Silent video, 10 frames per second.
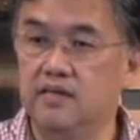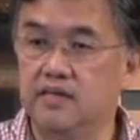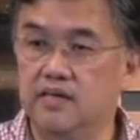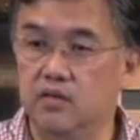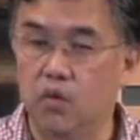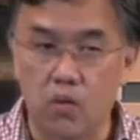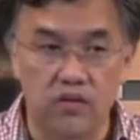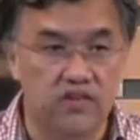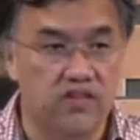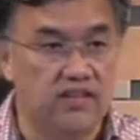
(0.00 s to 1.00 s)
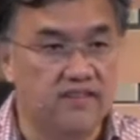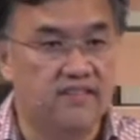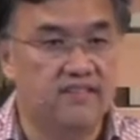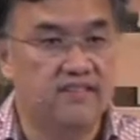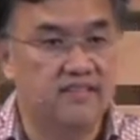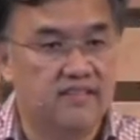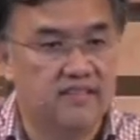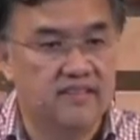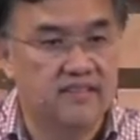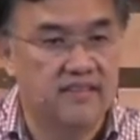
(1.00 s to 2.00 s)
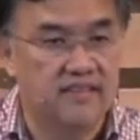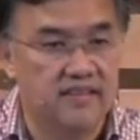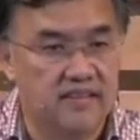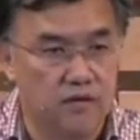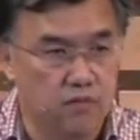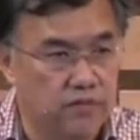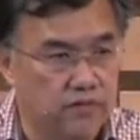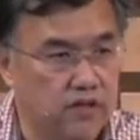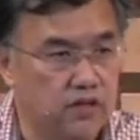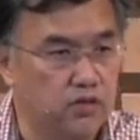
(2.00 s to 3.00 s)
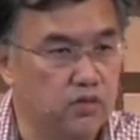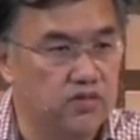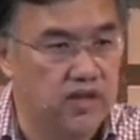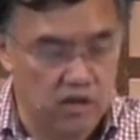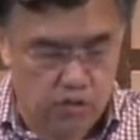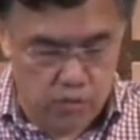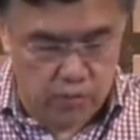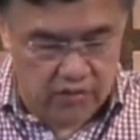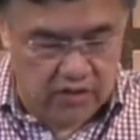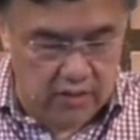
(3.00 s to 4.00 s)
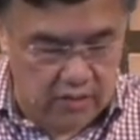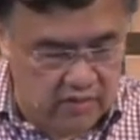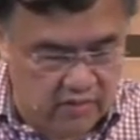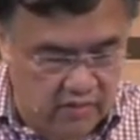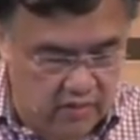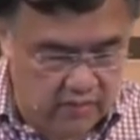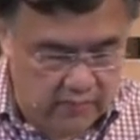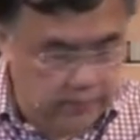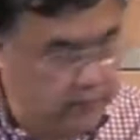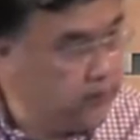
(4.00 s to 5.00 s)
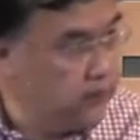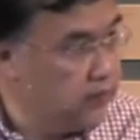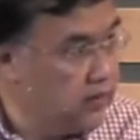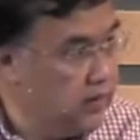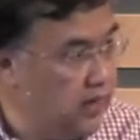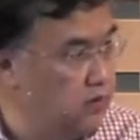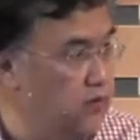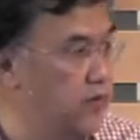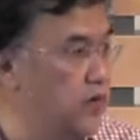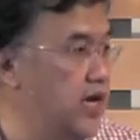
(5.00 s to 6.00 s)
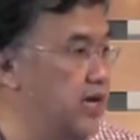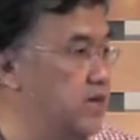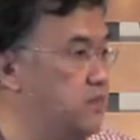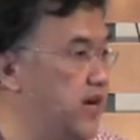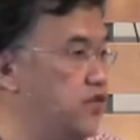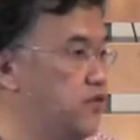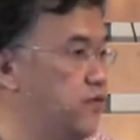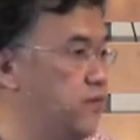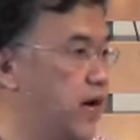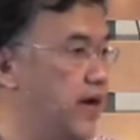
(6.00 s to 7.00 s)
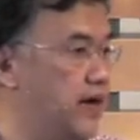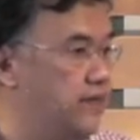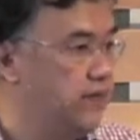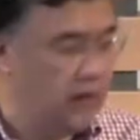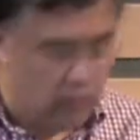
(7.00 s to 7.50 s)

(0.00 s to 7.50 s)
In all these instances, they refer to sexual sins. And don't forget, in Matthew 5, our